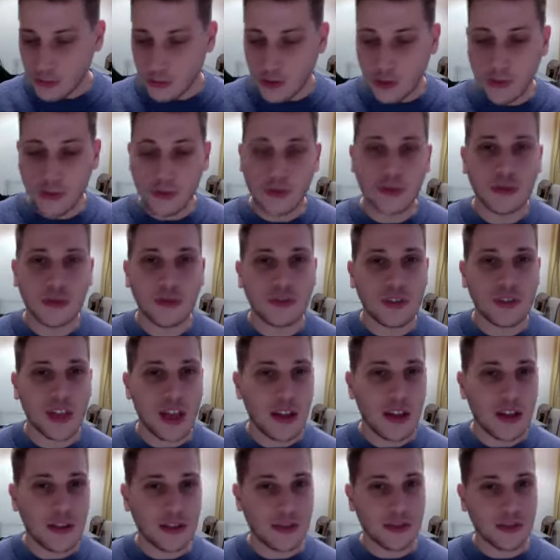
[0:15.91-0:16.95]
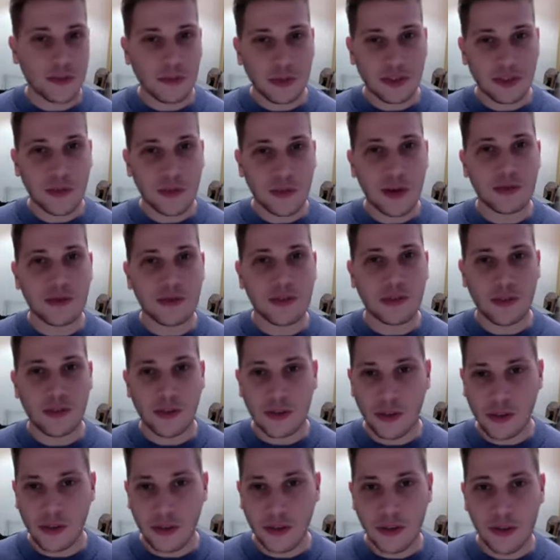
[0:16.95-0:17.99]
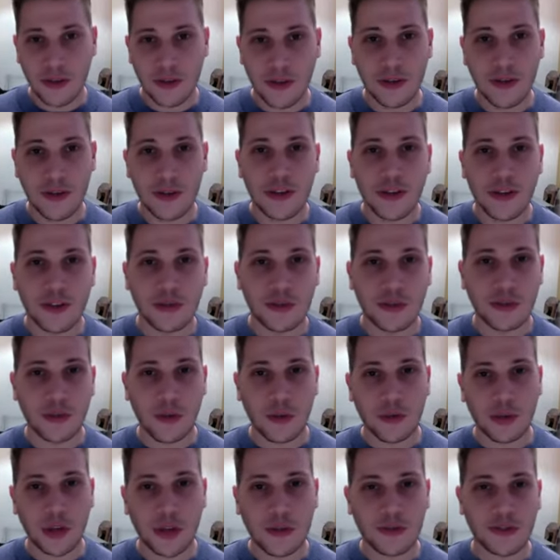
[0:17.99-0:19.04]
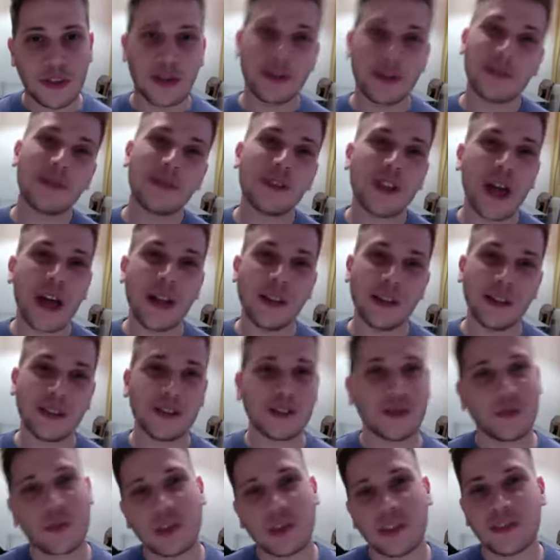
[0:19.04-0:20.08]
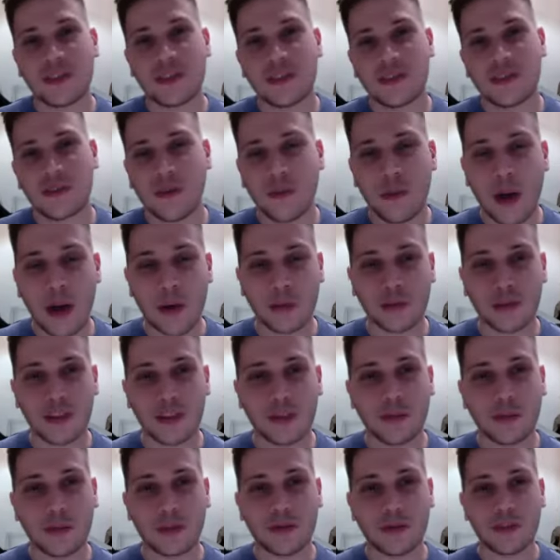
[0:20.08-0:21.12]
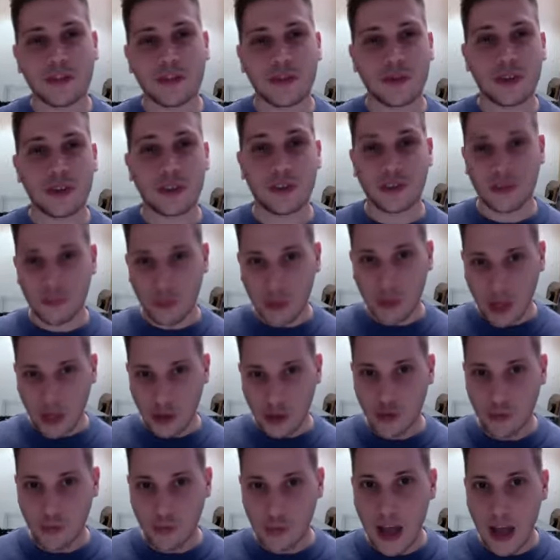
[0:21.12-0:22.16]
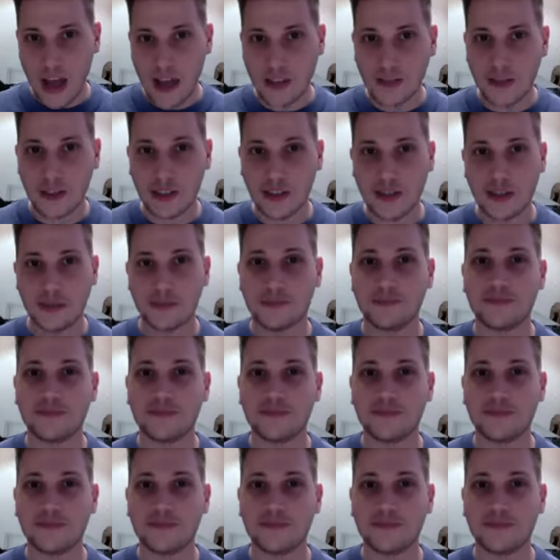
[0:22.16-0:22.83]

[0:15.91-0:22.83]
Could you tell us a bit about The Glory of Terrible Alleys? What is it about and what was your inspiration behind it?